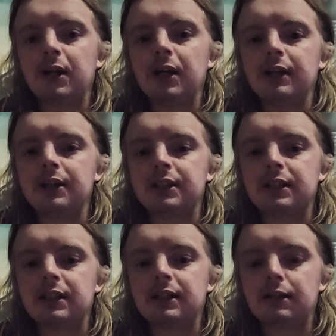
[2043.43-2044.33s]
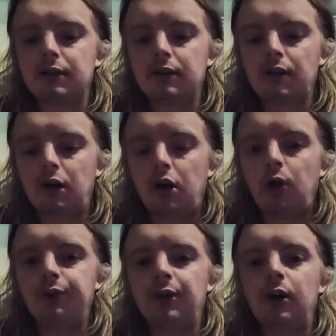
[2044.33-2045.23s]
where it just
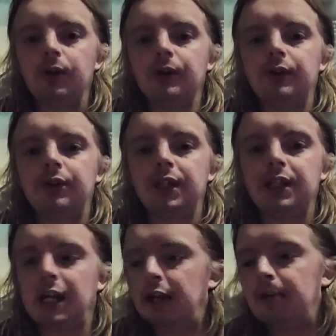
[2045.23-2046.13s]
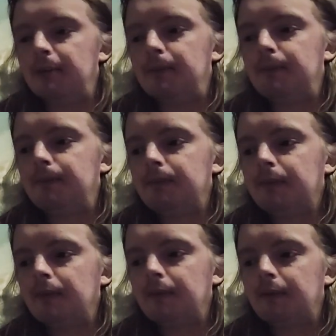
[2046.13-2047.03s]
holds on to the damn
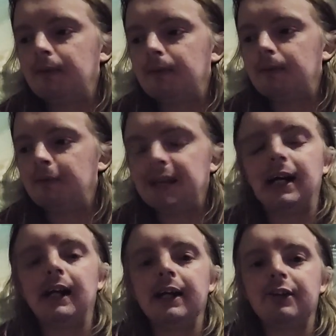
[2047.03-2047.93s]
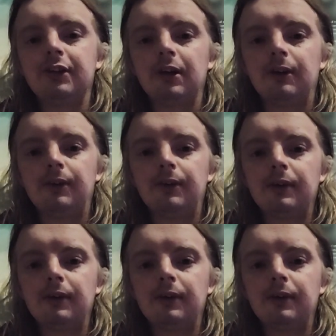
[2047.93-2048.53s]
figure itself